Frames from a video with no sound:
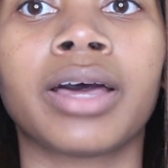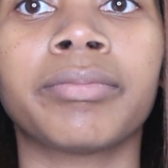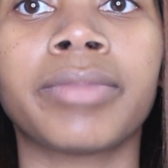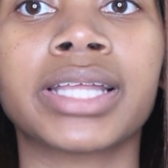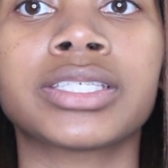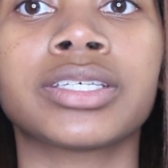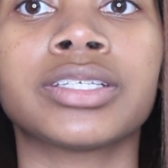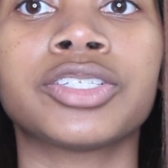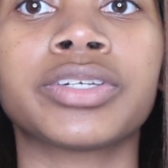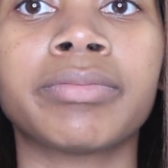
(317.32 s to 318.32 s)
about
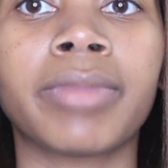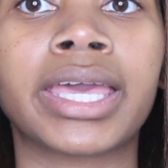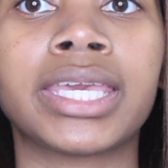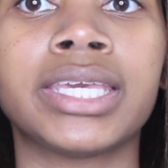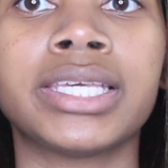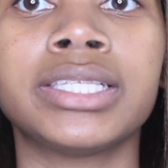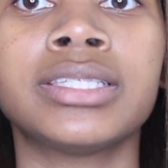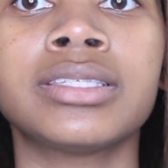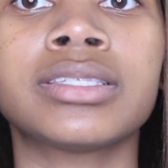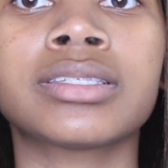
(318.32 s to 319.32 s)
to trim my
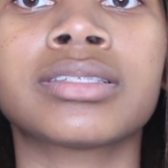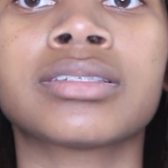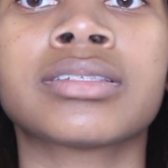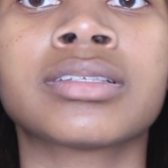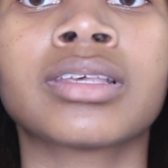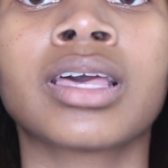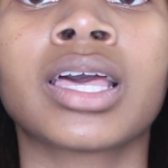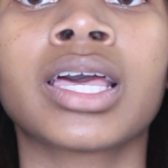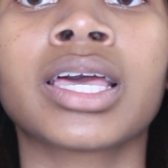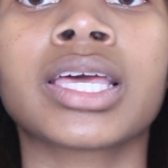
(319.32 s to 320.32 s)
ends
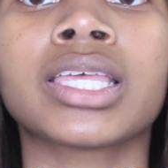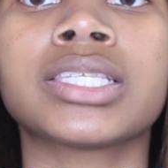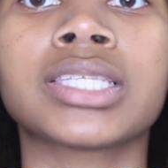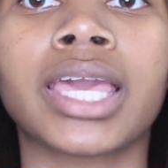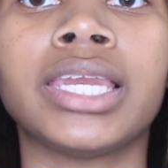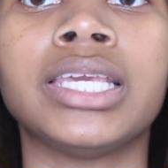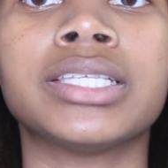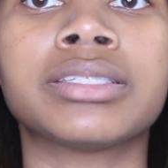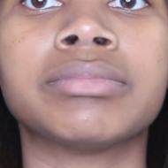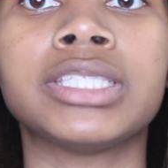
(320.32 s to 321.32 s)
because they need
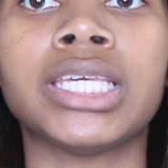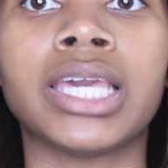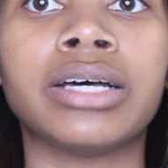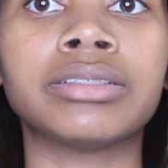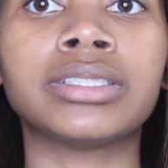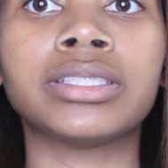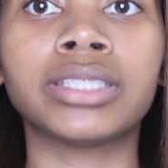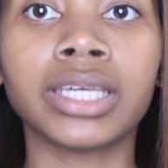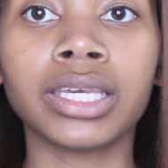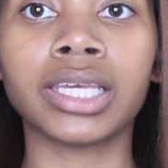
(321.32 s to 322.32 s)
some
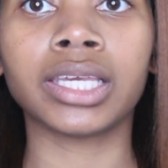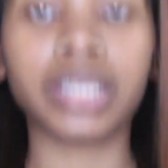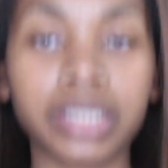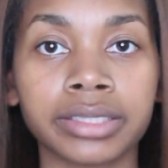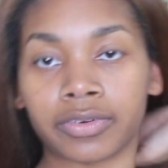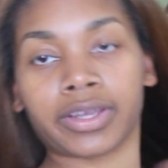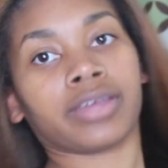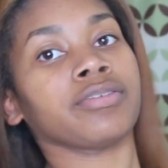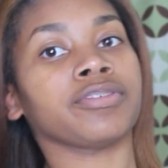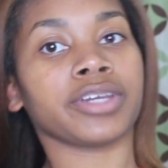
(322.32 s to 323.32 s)
TLC
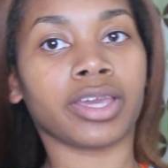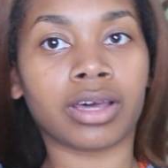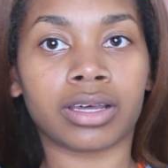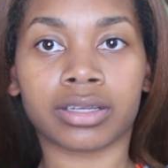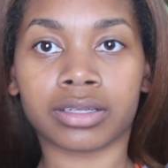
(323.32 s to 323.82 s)
around for y'all.